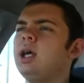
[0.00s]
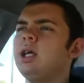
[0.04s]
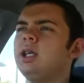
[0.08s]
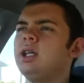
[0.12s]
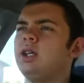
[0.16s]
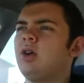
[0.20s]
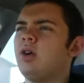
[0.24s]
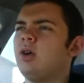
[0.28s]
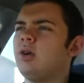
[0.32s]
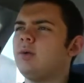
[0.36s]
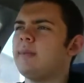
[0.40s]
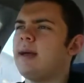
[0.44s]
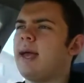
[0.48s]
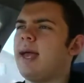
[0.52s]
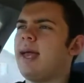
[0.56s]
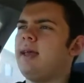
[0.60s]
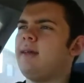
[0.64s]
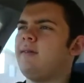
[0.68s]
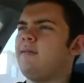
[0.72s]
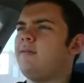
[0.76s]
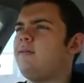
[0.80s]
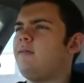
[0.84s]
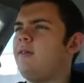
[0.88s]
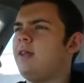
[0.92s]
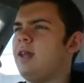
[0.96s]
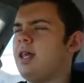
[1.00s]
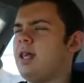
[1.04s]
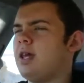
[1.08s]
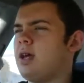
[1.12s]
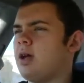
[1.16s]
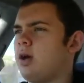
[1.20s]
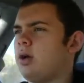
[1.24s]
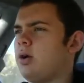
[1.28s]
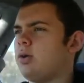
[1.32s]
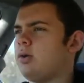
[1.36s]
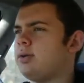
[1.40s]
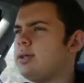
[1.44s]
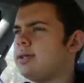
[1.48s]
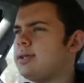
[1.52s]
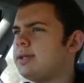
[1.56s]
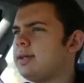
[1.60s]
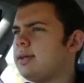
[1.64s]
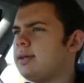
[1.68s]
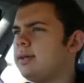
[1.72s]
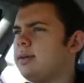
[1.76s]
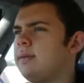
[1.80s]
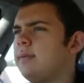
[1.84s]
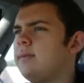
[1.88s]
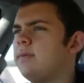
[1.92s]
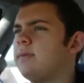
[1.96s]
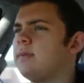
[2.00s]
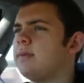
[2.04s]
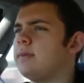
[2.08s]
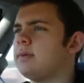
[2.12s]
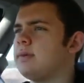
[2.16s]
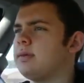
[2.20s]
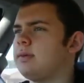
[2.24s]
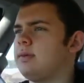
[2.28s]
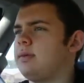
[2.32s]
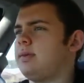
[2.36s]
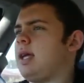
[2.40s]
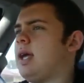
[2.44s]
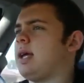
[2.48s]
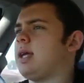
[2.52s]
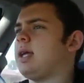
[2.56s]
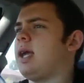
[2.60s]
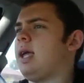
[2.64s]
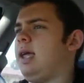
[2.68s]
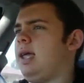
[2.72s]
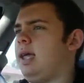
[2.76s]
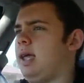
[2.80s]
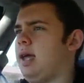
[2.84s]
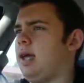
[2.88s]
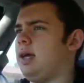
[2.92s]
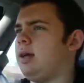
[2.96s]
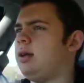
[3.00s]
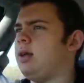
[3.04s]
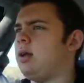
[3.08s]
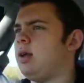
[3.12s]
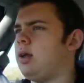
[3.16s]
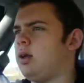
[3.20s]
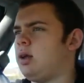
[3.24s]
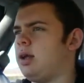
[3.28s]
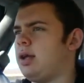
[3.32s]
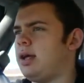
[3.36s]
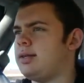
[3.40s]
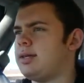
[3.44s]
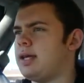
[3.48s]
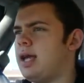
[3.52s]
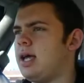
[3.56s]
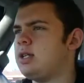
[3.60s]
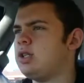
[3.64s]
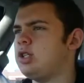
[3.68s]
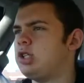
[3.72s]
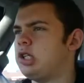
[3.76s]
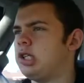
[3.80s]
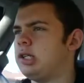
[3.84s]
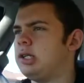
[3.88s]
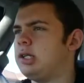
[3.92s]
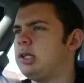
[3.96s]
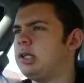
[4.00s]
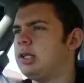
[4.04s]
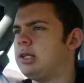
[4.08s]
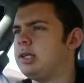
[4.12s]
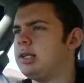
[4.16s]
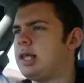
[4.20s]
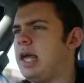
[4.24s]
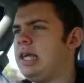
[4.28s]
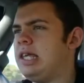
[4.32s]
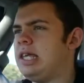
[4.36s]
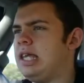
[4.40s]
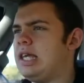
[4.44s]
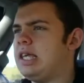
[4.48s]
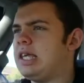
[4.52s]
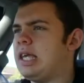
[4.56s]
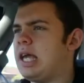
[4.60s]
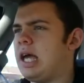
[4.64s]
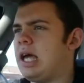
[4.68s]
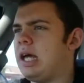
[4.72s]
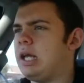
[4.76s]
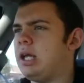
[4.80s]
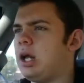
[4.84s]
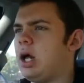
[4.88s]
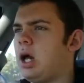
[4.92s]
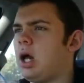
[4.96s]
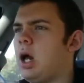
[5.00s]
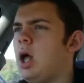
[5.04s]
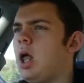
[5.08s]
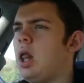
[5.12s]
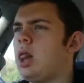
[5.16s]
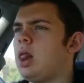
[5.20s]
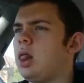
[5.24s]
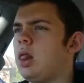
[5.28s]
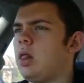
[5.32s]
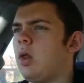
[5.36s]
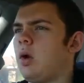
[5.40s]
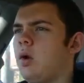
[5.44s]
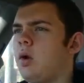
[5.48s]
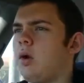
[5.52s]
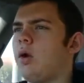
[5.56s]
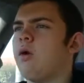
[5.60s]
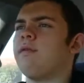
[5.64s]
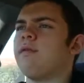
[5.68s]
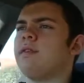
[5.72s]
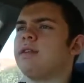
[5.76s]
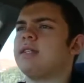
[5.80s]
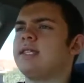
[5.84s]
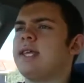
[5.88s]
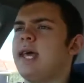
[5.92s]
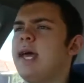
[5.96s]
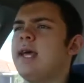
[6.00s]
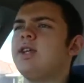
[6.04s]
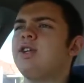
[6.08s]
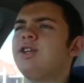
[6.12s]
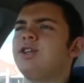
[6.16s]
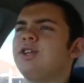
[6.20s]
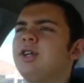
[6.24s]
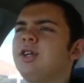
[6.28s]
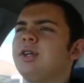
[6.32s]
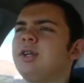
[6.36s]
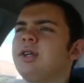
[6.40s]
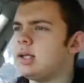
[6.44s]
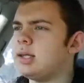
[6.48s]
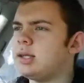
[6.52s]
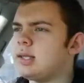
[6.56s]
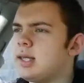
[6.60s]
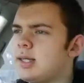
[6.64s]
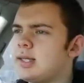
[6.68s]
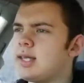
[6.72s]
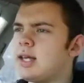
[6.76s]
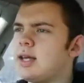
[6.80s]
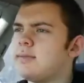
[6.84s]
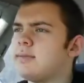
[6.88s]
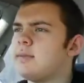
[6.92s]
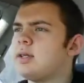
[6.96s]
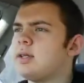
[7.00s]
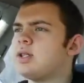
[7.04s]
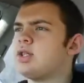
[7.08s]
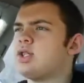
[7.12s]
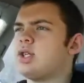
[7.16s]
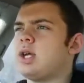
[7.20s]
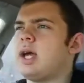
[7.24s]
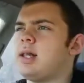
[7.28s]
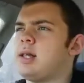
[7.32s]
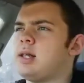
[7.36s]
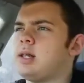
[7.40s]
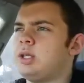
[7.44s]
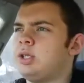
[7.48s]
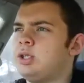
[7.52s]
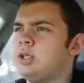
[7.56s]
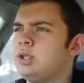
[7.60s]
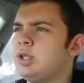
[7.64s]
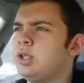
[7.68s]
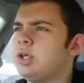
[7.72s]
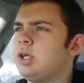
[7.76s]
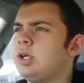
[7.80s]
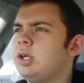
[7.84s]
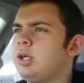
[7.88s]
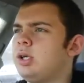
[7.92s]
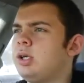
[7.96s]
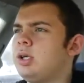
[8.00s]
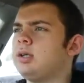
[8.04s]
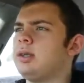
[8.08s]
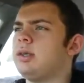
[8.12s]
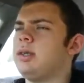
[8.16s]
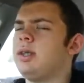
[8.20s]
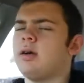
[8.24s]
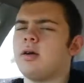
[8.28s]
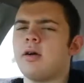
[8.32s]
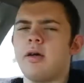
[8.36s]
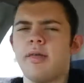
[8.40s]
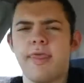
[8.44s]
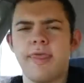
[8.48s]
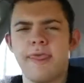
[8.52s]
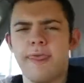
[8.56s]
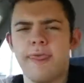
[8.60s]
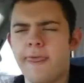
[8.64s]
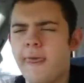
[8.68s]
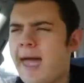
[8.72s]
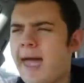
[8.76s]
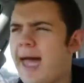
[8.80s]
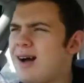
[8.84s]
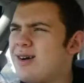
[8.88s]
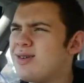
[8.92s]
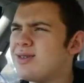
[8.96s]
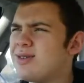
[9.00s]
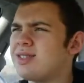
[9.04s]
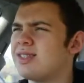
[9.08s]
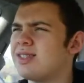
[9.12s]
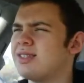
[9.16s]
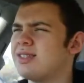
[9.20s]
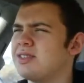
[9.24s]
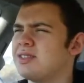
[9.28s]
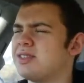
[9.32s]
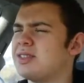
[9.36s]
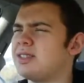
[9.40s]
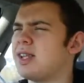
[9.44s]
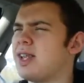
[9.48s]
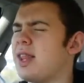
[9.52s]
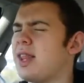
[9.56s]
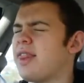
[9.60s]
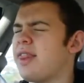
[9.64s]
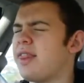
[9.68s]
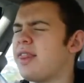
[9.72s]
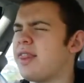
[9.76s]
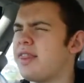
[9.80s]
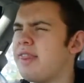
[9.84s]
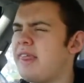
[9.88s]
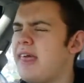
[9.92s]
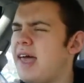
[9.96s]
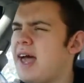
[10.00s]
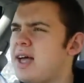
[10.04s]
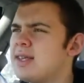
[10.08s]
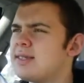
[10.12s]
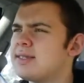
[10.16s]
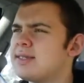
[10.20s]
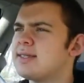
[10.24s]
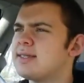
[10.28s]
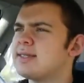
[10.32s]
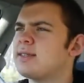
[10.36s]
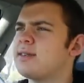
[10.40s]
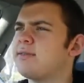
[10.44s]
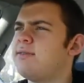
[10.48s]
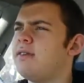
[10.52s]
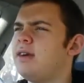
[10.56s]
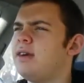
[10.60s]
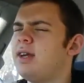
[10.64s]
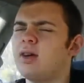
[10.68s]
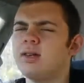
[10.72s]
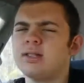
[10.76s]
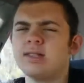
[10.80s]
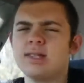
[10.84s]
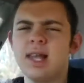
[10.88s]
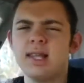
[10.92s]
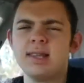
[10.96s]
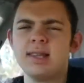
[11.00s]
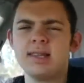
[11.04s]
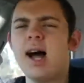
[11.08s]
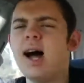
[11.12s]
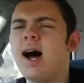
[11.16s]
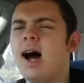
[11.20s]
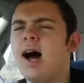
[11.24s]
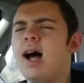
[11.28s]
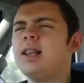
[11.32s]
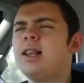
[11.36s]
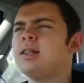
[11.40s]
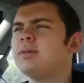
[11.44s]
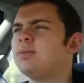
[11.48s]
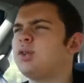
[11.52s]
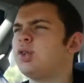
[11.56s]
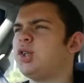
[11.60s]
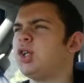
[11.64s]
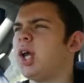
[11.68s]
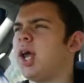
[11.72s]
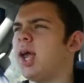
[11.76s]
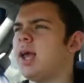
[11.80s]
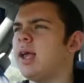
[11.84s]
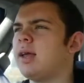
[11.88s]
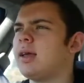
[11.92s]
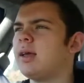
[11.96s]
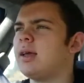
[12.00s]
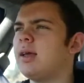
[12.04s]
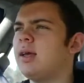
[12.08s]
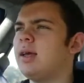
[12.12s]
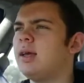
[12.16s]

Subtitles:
You make videos that can get attention. They can get a lot of attention. The cinnamon challenge, there are thousands of videos. It's like the Harlem Shake.